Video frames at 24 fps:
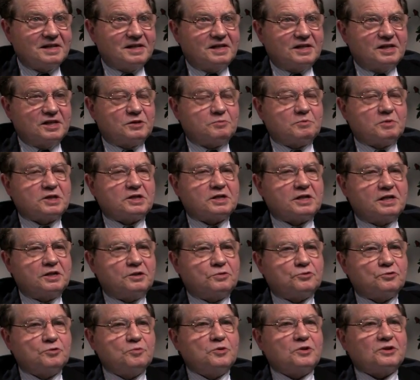especially
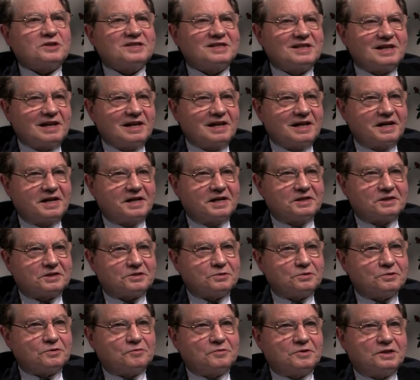tumor cell lines,
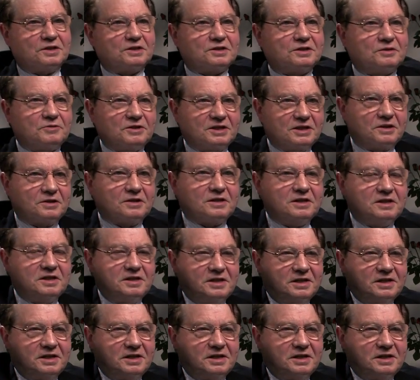so without